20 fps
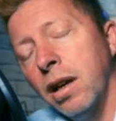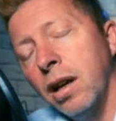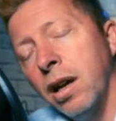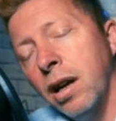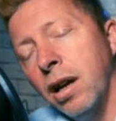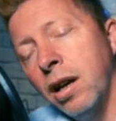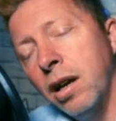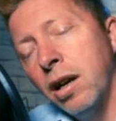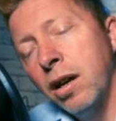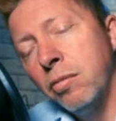
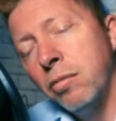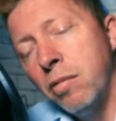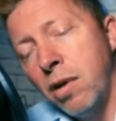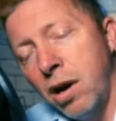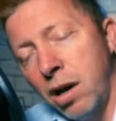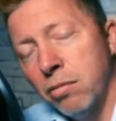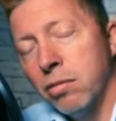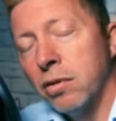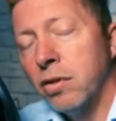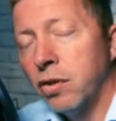what
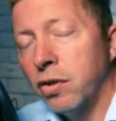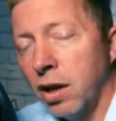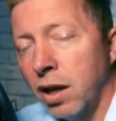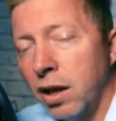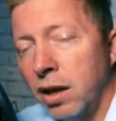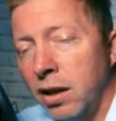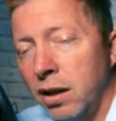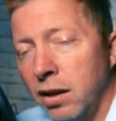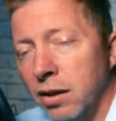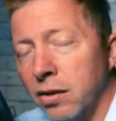I would
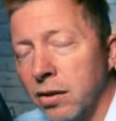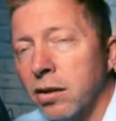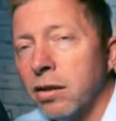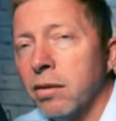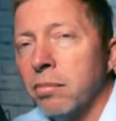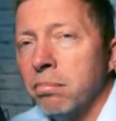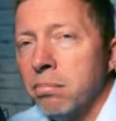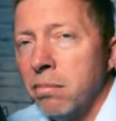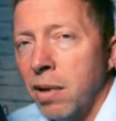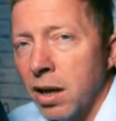say is,
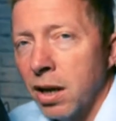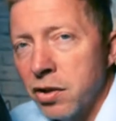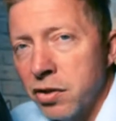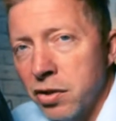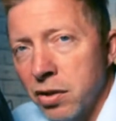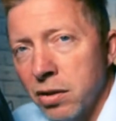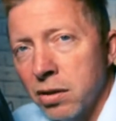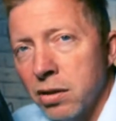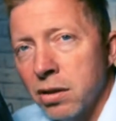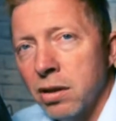make
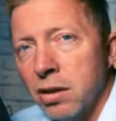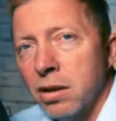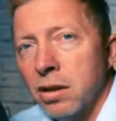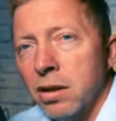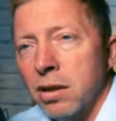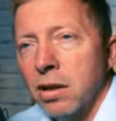sure